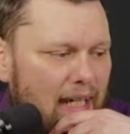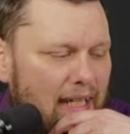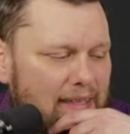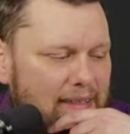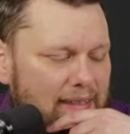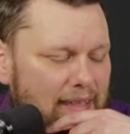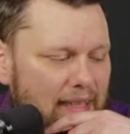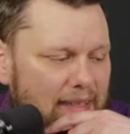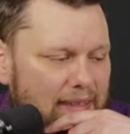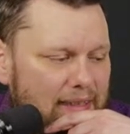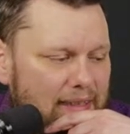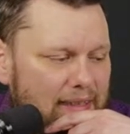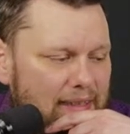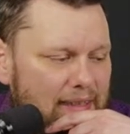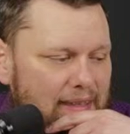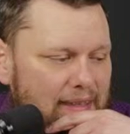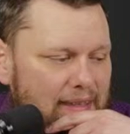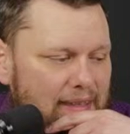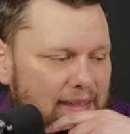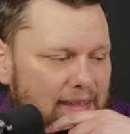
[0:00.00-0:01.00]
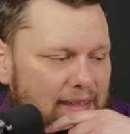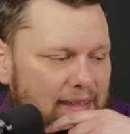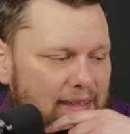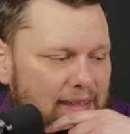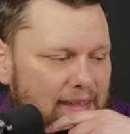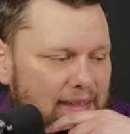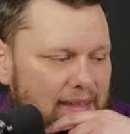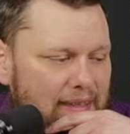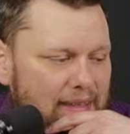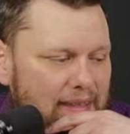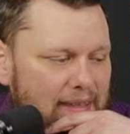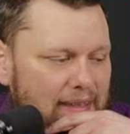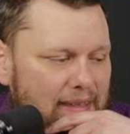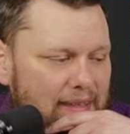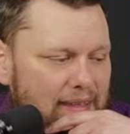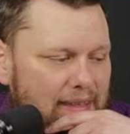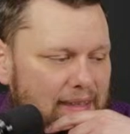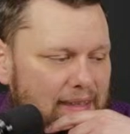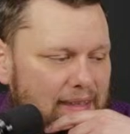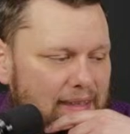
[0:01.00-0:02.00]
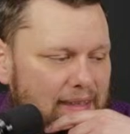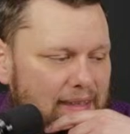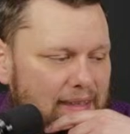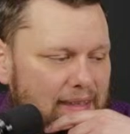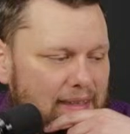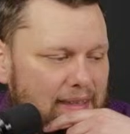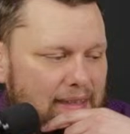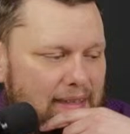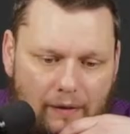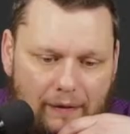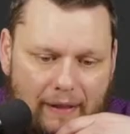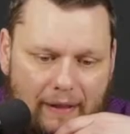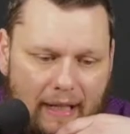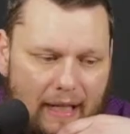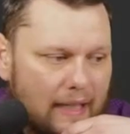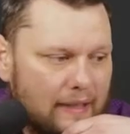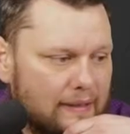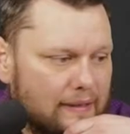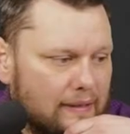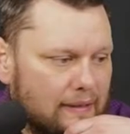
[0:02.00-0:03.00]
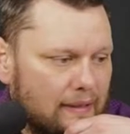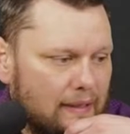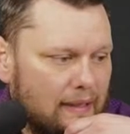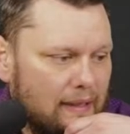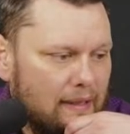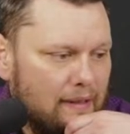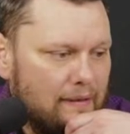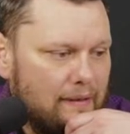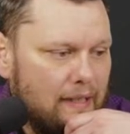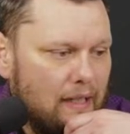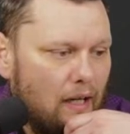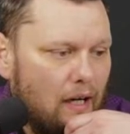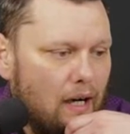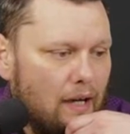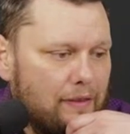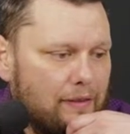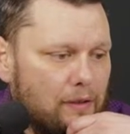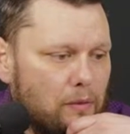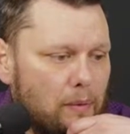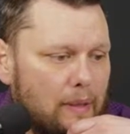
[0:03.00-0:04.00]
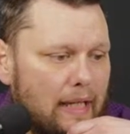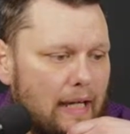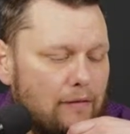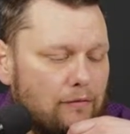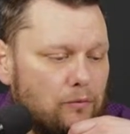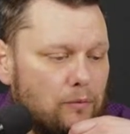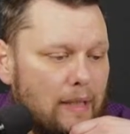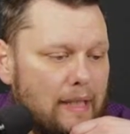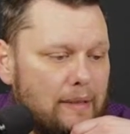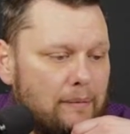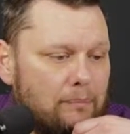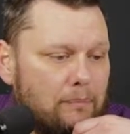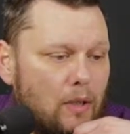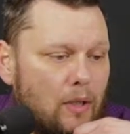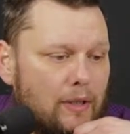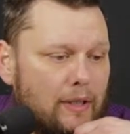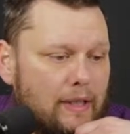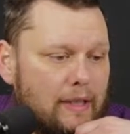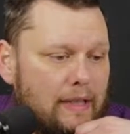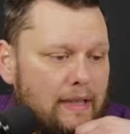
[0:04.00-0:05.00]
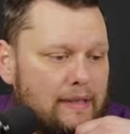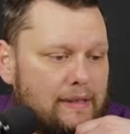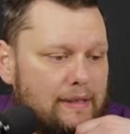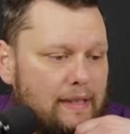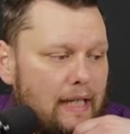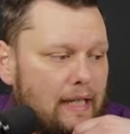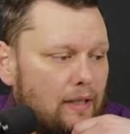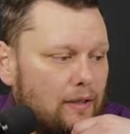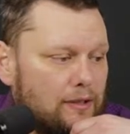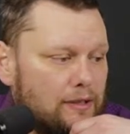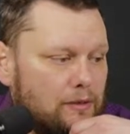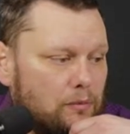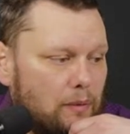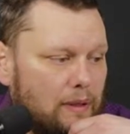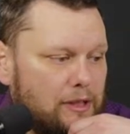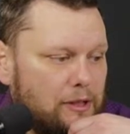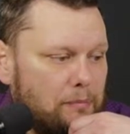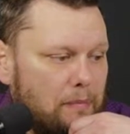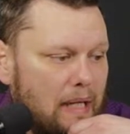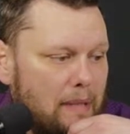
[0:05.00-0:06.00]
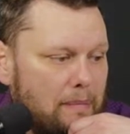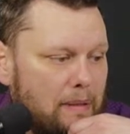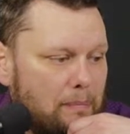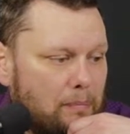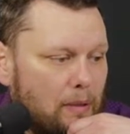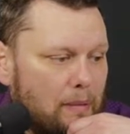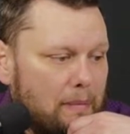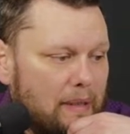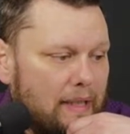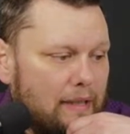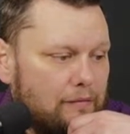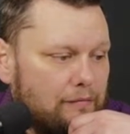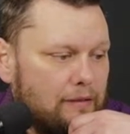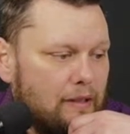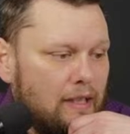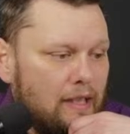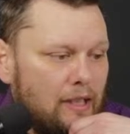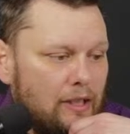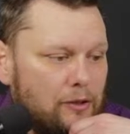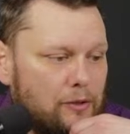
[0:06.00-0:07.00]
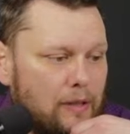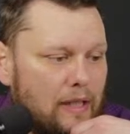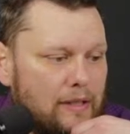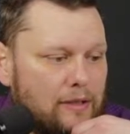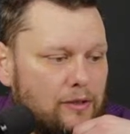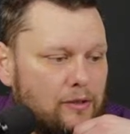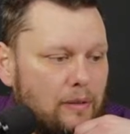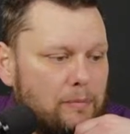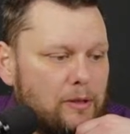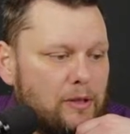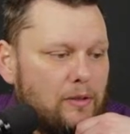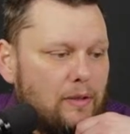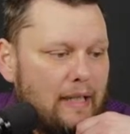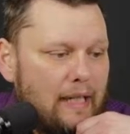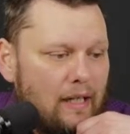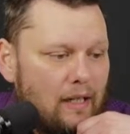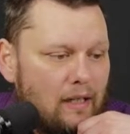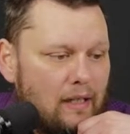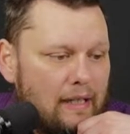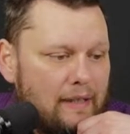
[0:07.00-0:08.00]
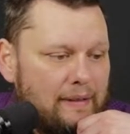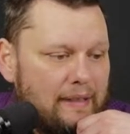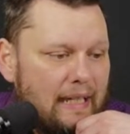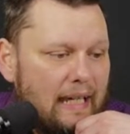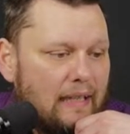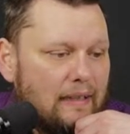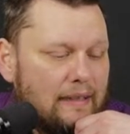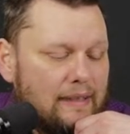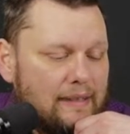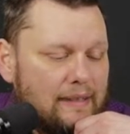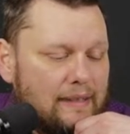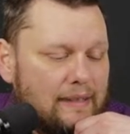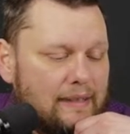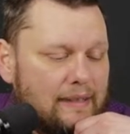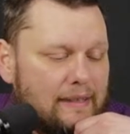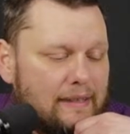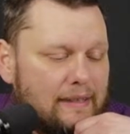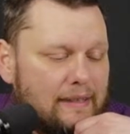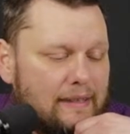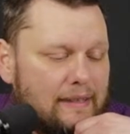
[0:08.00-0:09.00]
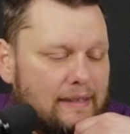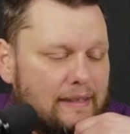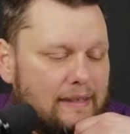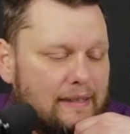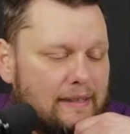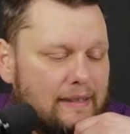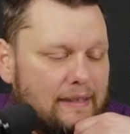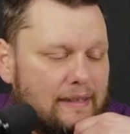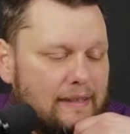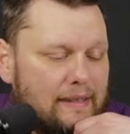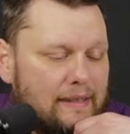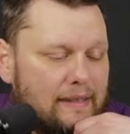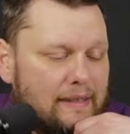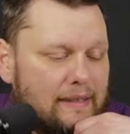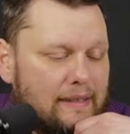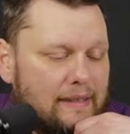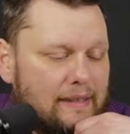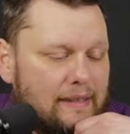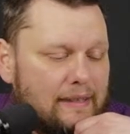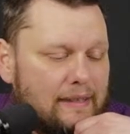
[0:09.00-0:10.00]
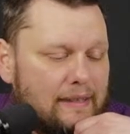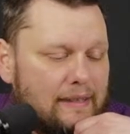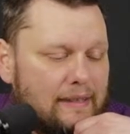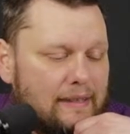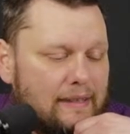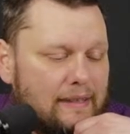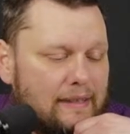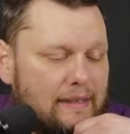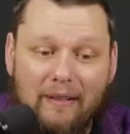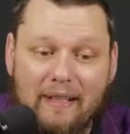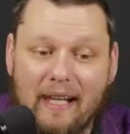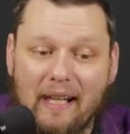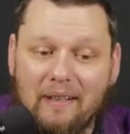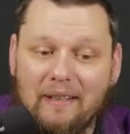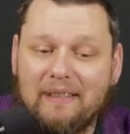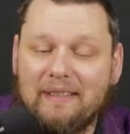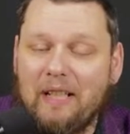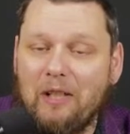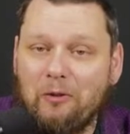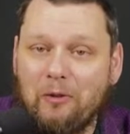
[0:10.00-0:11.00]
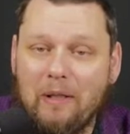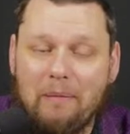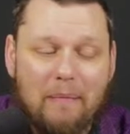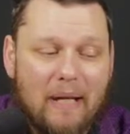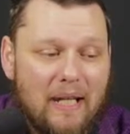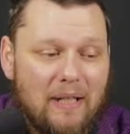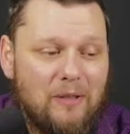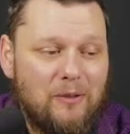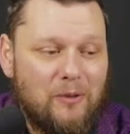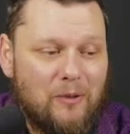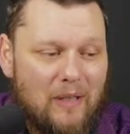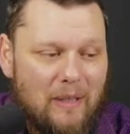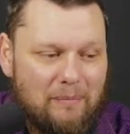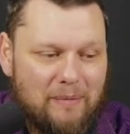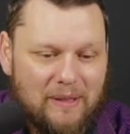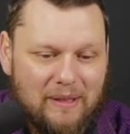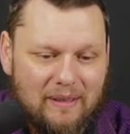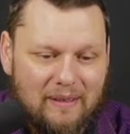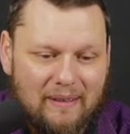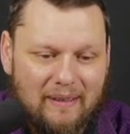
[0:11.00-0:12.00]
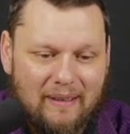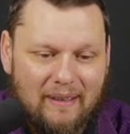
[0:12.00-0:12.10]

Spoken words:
says down here, it is doubtful that the author would have written monogenhs theos, which may be primitive, transcriptional error in the Alexandrian tradition. Why? Because it's in all the Alexandrian manuscripts.